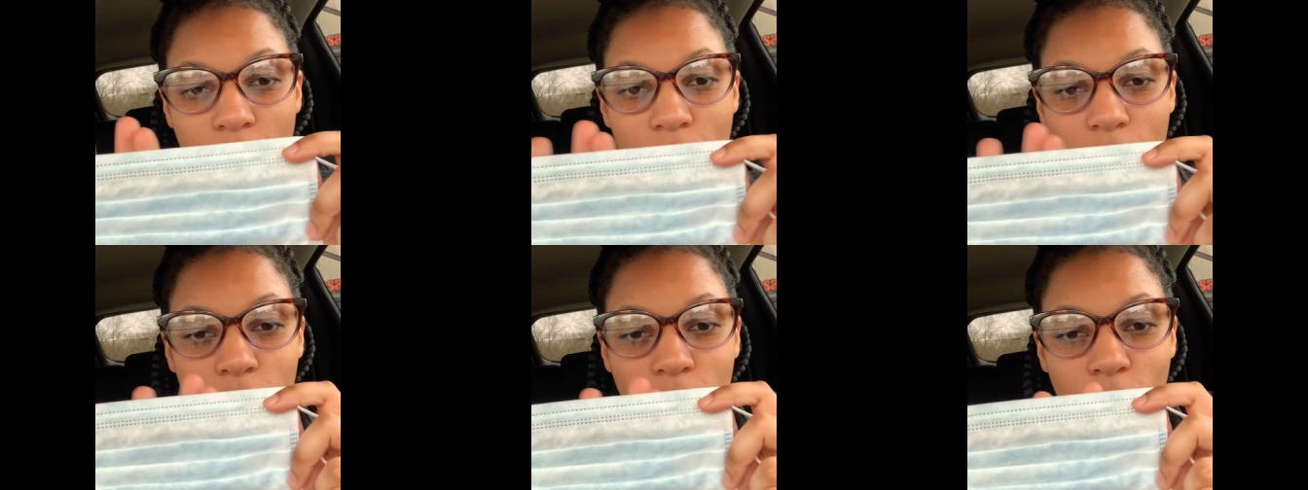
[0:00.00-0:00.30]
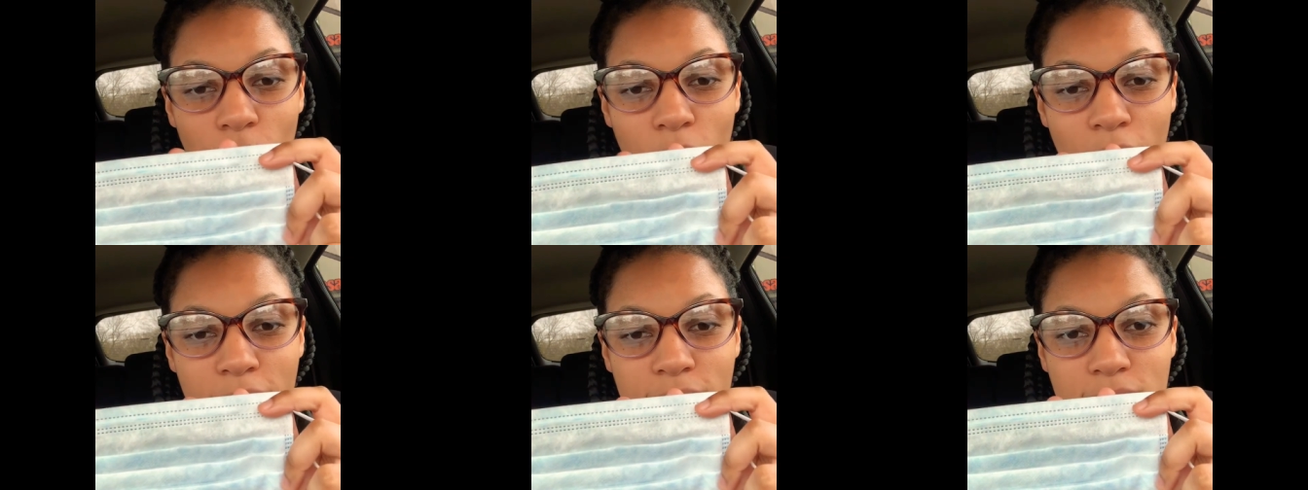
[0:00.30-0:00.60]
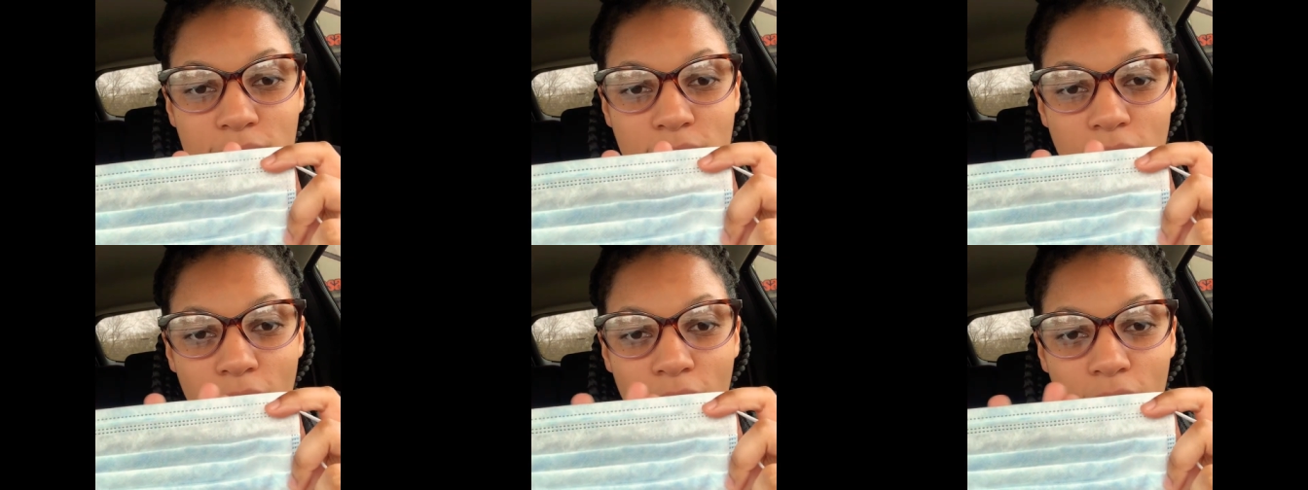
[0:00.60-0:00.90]
on the white
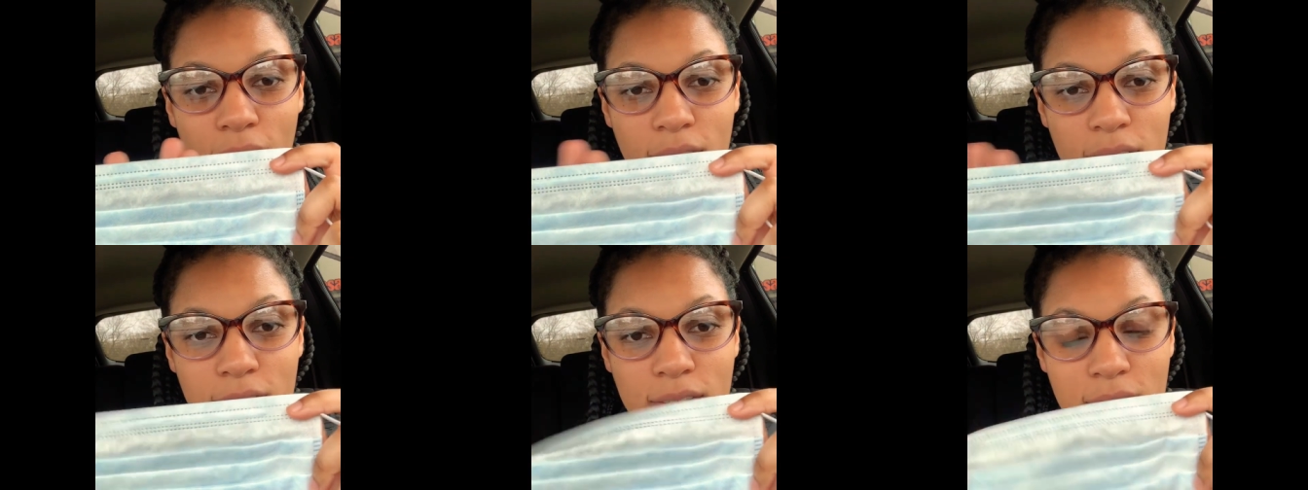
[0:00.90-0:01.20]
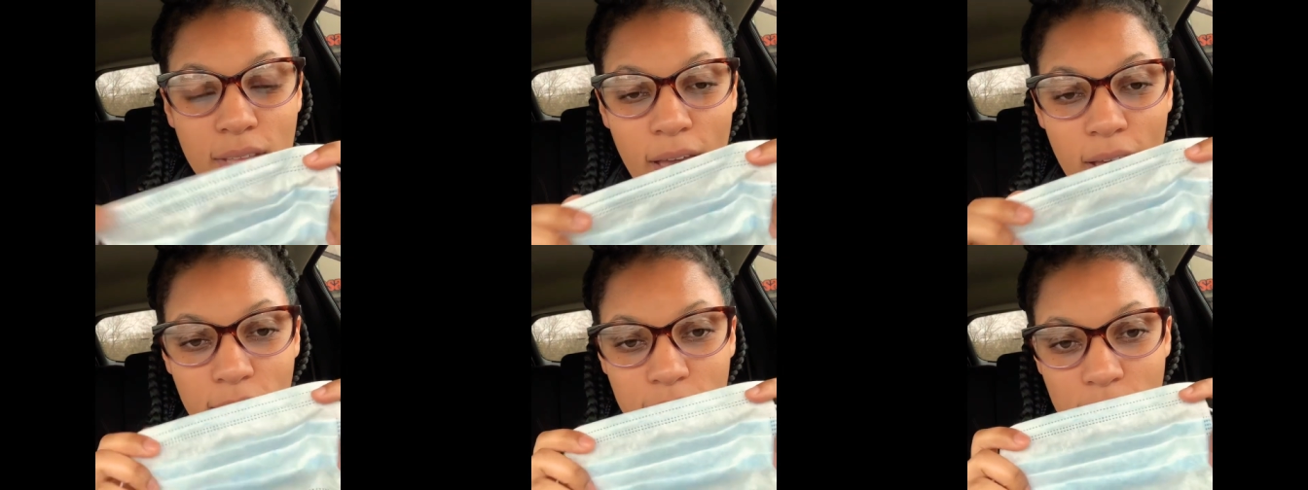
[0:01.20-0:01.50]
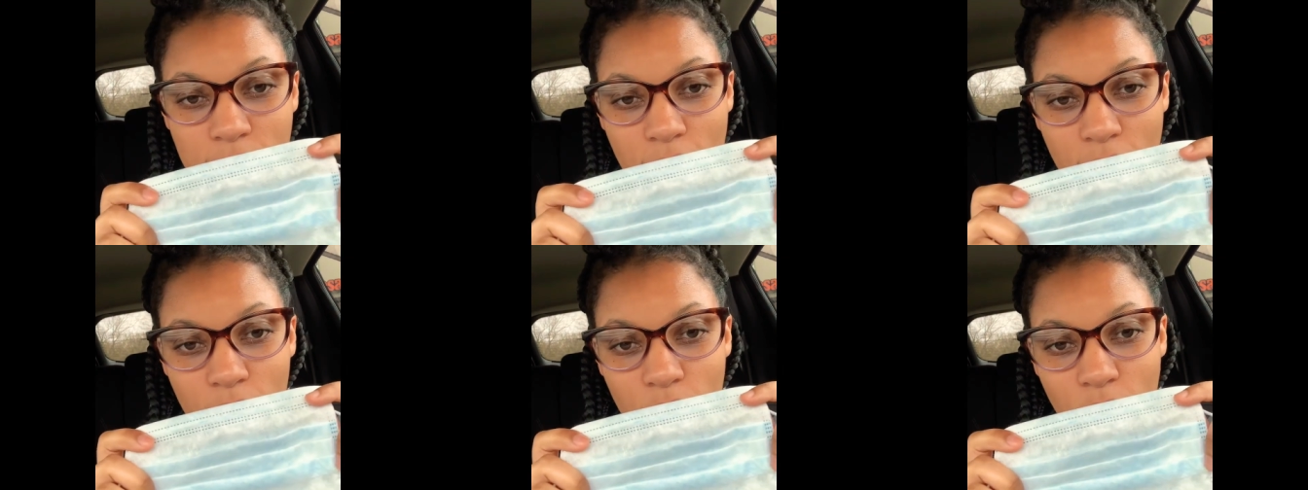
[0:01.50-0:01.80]
side? Is the
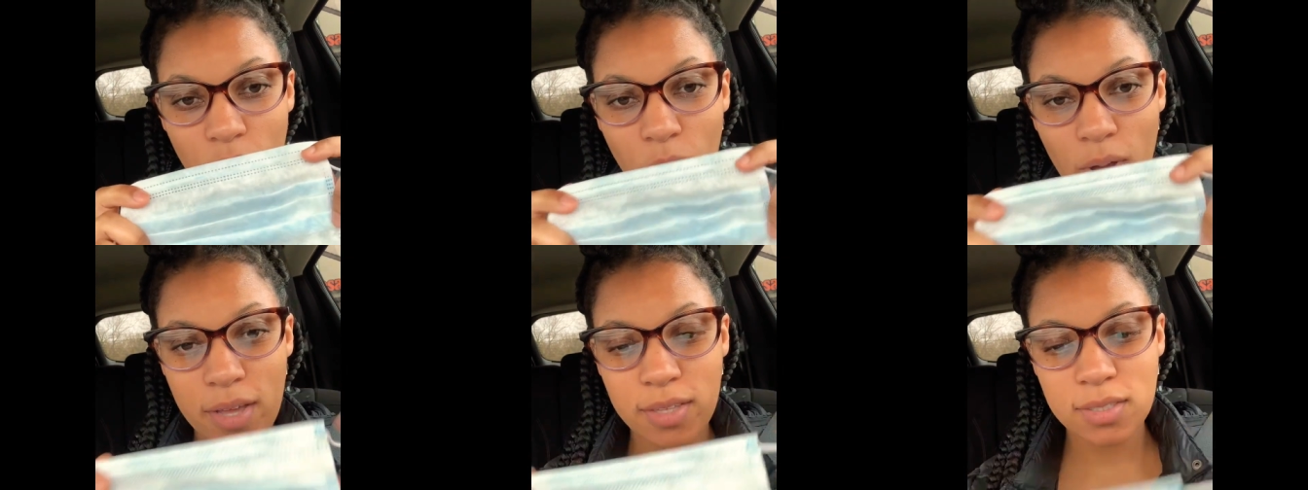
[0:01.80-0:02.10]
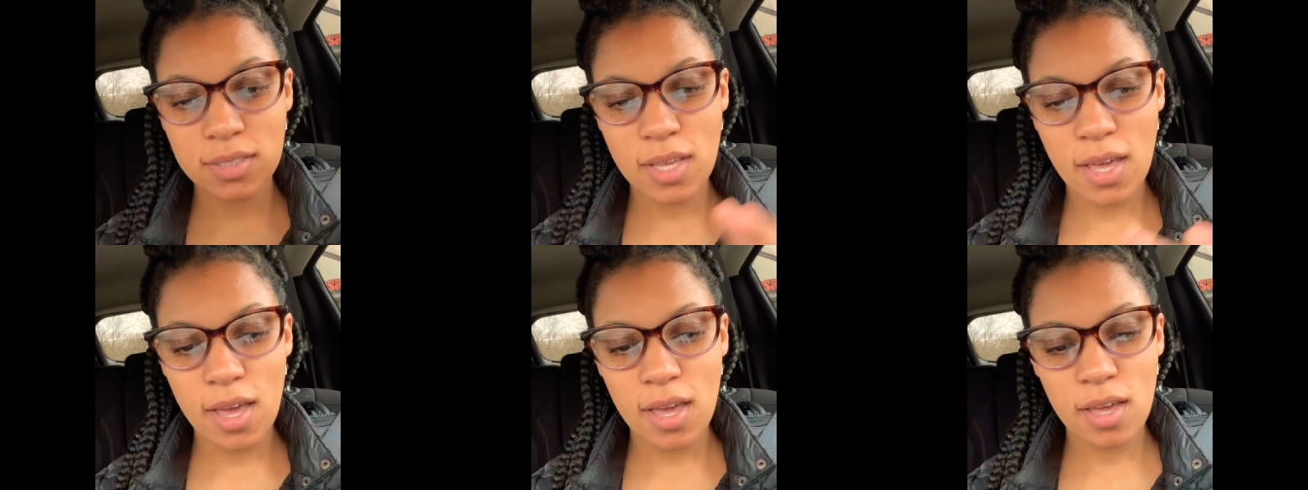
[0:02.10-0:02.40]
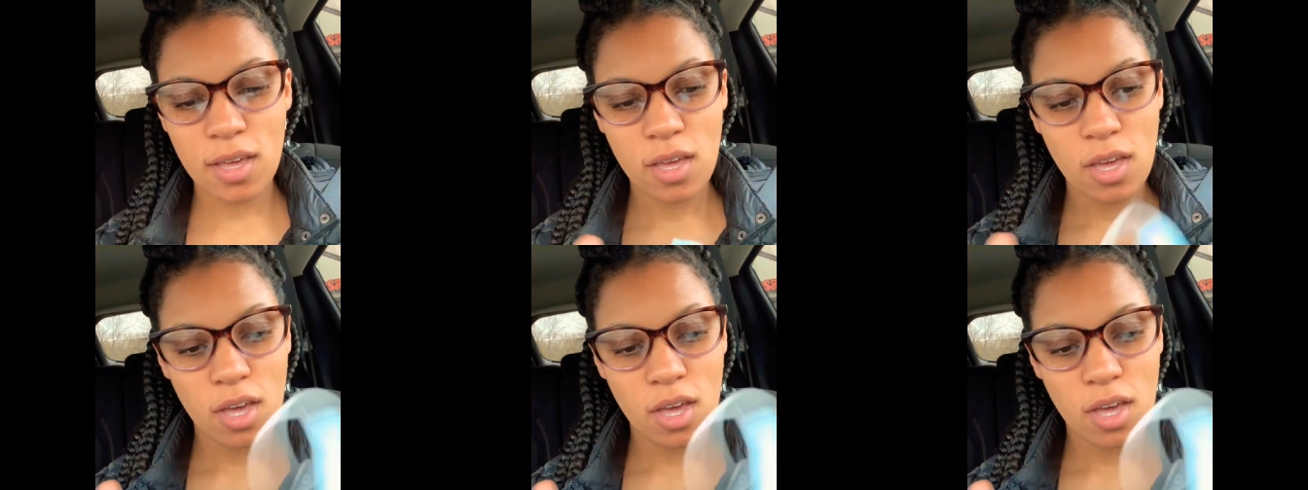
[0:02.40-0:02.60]
outside on the white side,